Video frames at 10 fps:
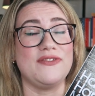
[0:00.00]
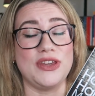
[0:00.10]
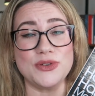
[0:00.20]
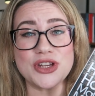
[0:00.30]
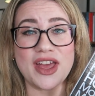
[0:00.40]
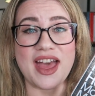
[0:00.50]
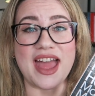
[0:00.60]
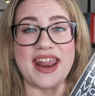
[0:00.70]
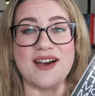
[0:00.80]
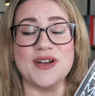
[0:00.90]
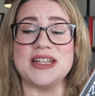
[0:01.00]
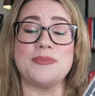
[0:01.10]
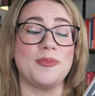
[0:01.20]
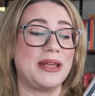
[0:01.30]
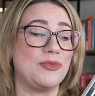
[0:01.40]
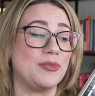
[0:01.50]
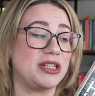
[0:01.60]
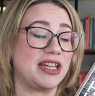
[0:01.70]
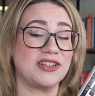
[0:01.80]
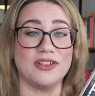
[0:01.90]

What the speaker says: future and how much it probably will predict